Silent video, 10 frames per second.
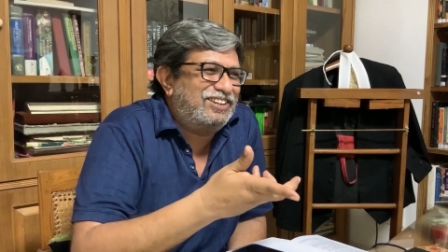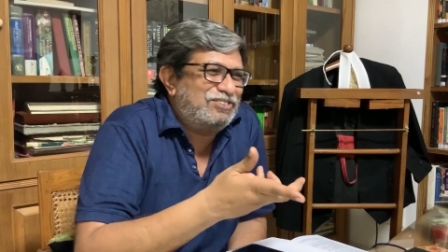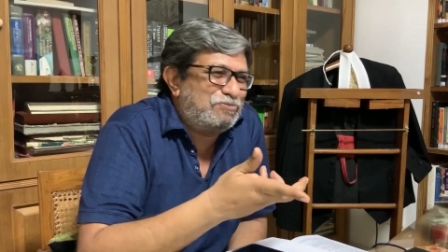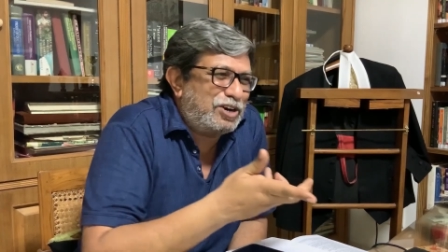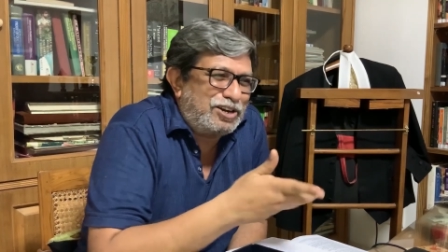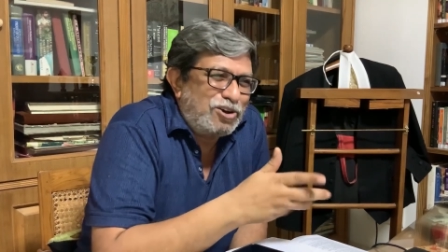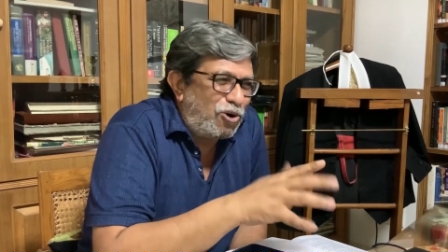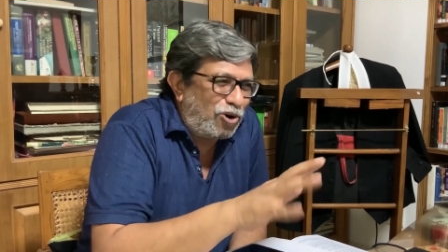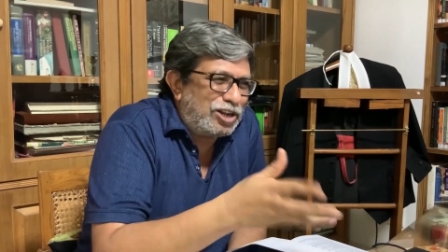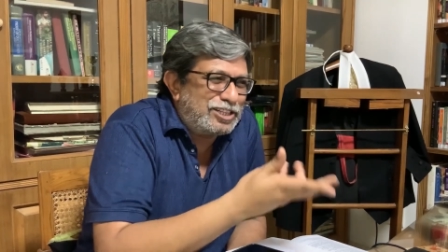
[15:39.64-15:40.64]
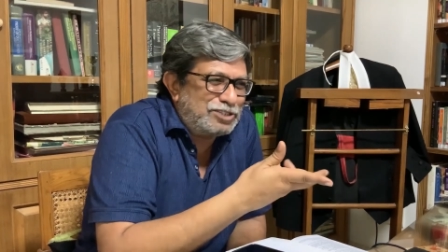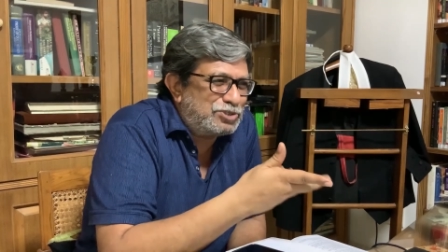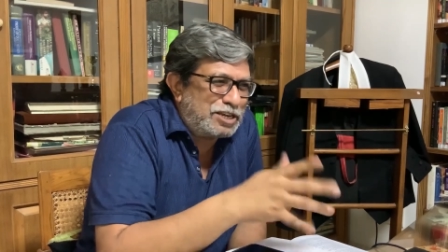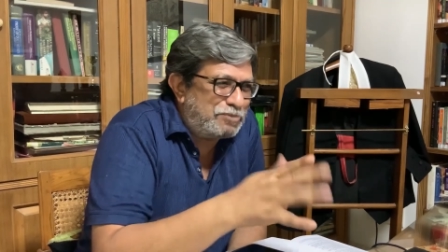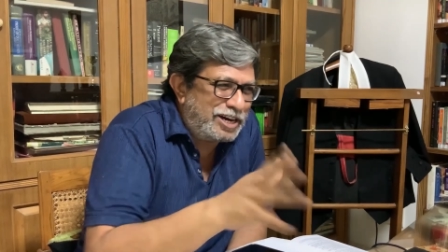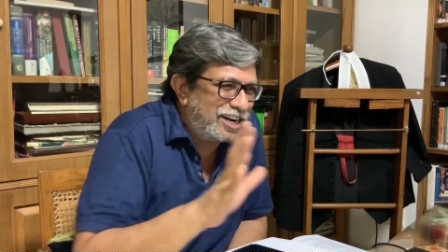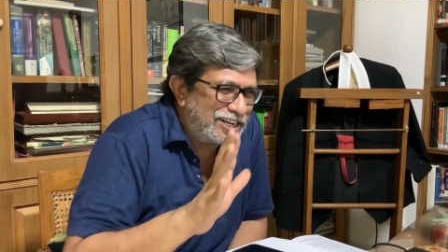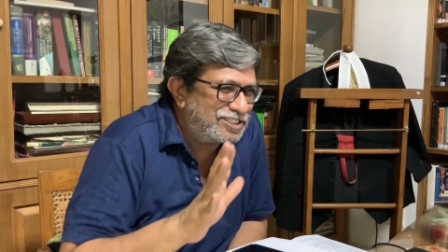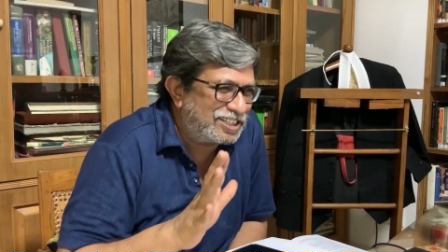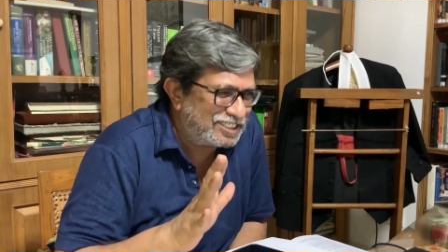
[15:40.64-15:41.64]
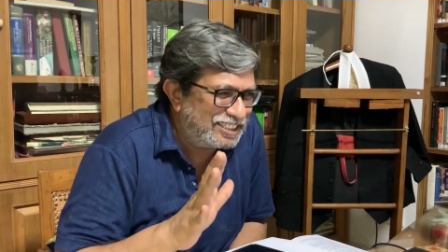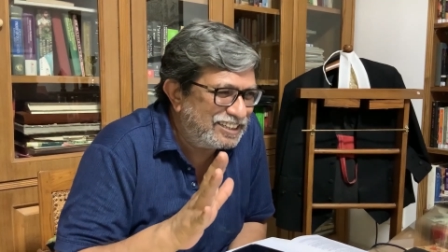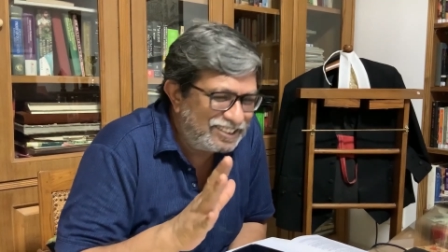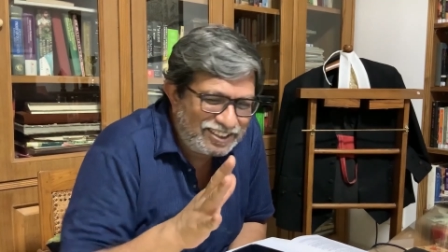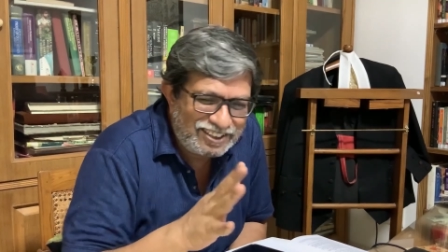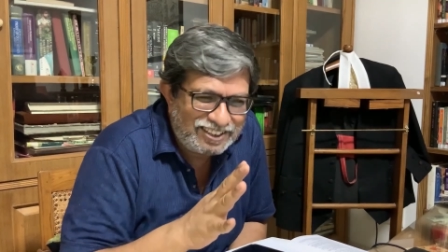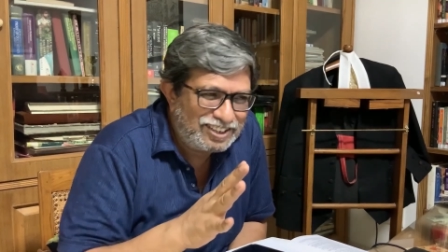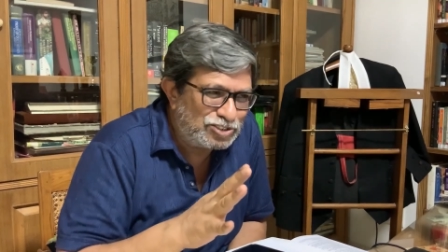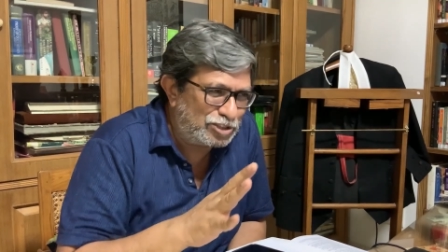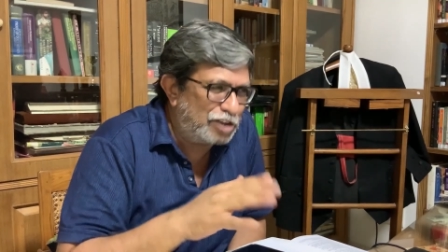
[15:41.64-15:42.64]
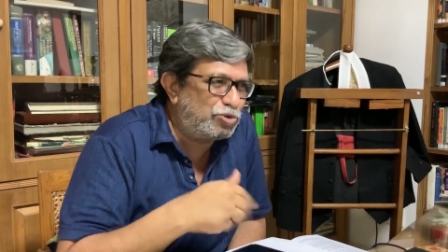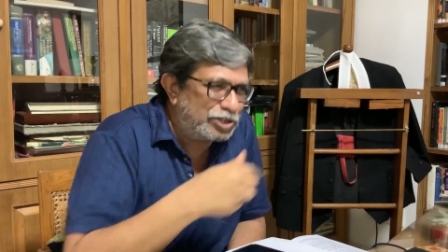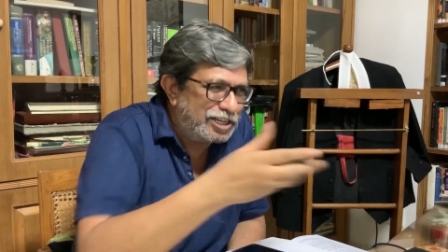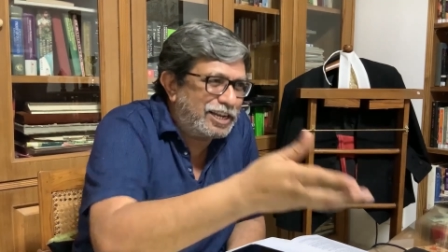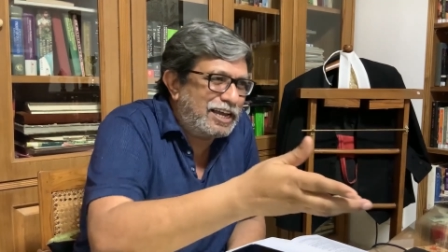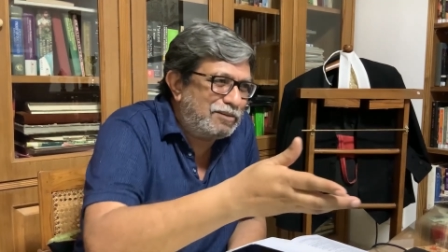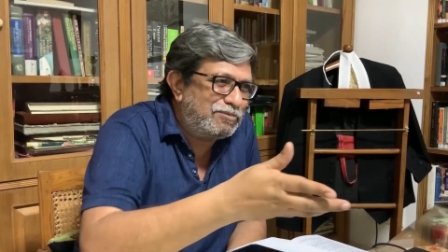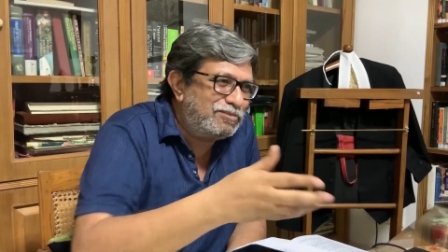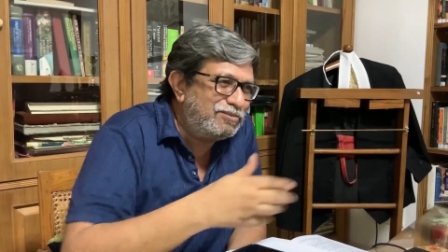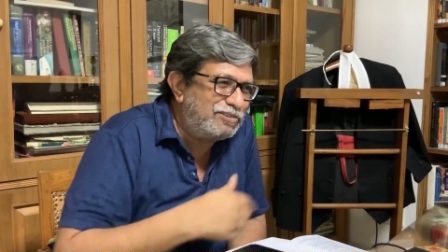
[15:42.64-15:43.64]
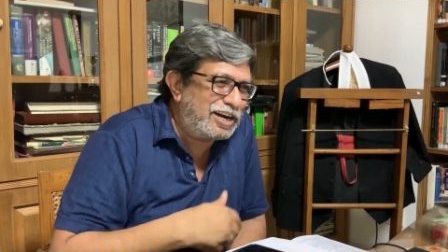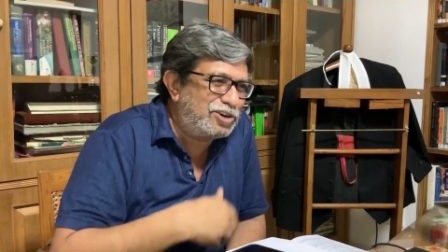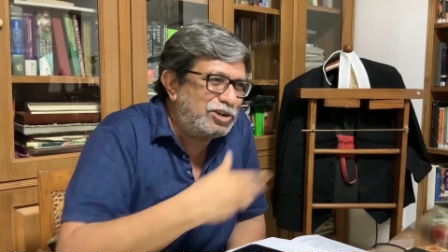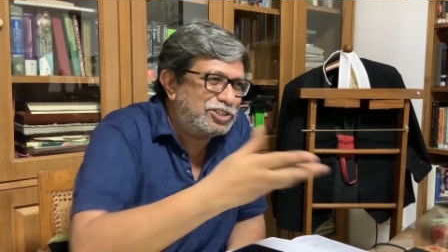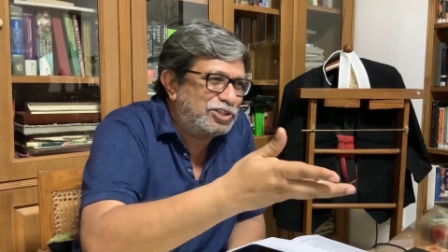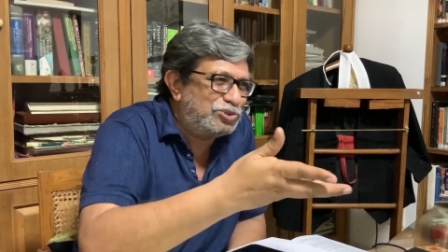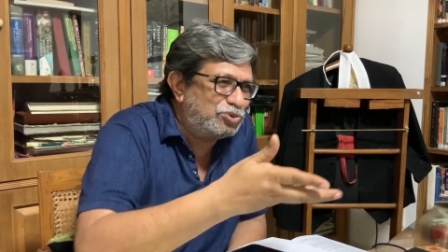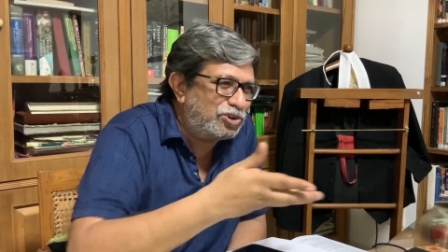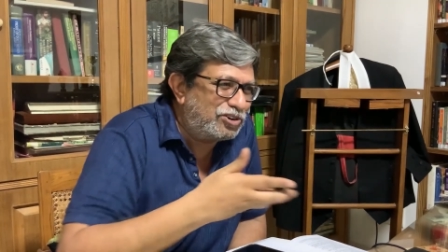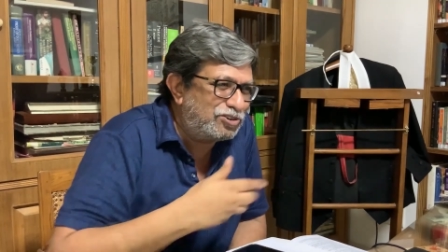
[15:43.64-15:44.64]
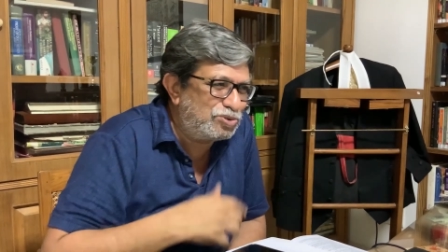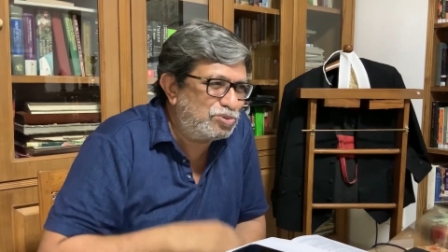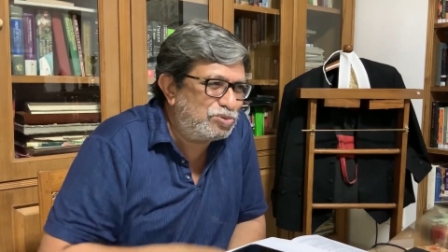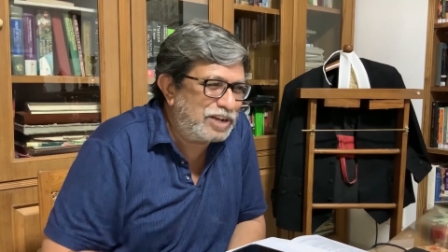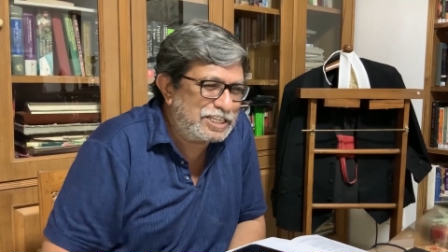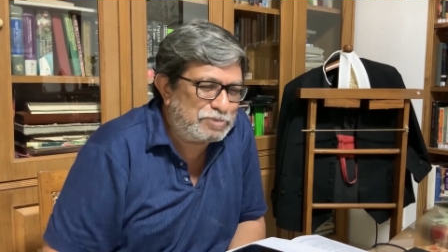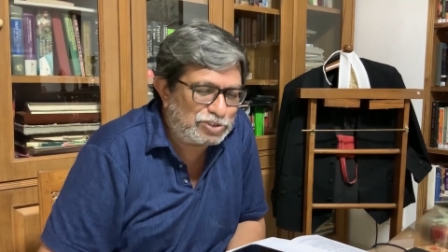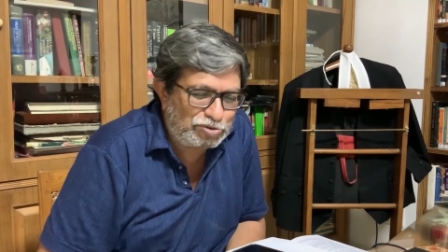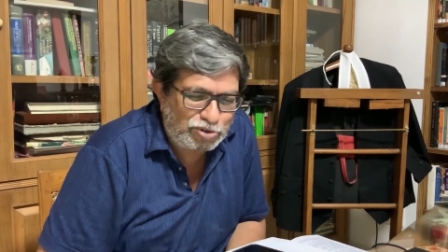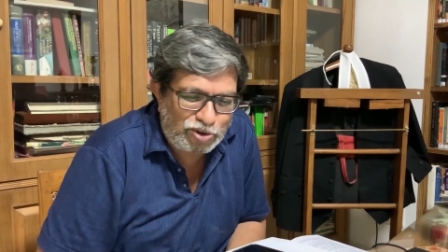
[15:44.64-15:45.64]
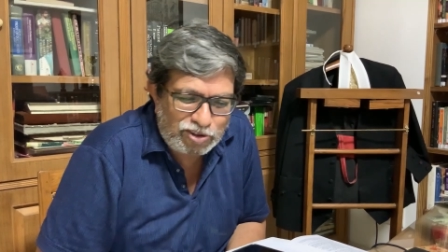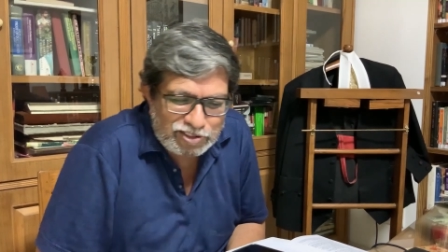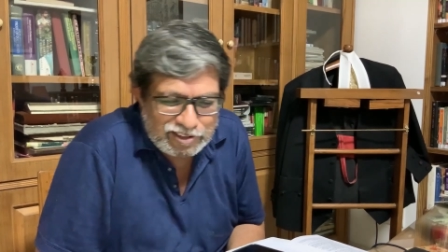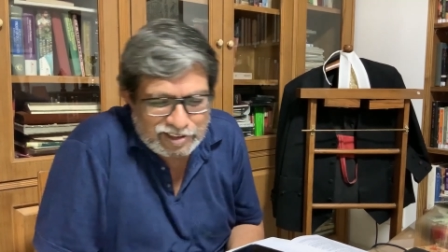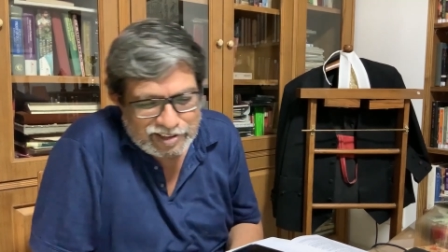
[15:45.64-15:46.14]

but all others which I made, I didn't succeed. So therefore, here I am trying to lecture you on two aspects of law.